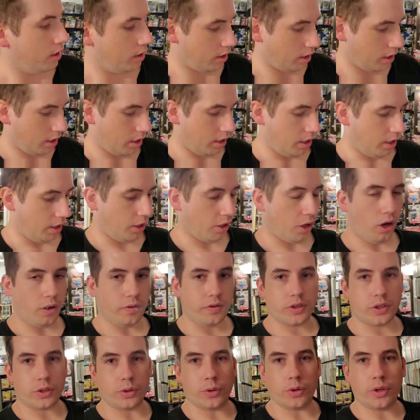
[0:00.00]
Uh, golf
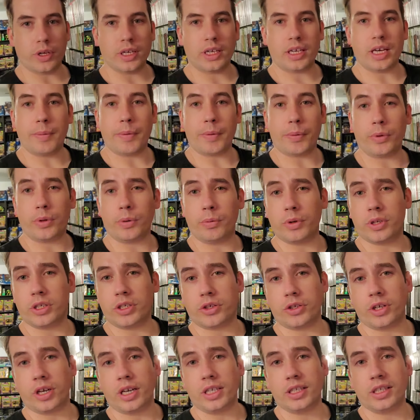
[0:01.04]
Story, a game I really want to
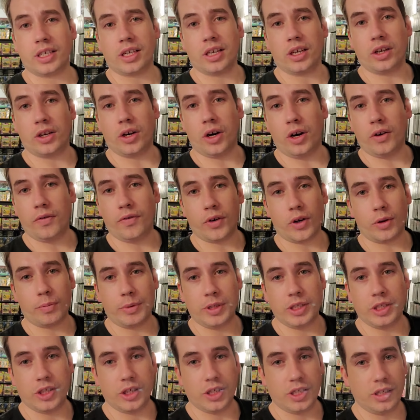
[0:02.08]
try. It's like a golf
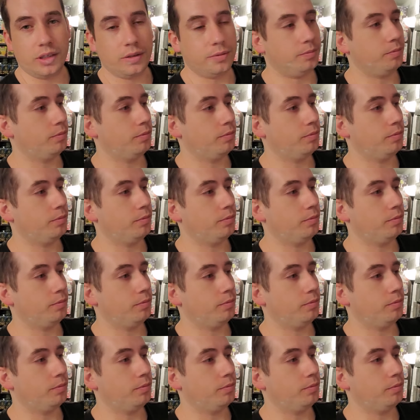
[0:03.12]
RPG.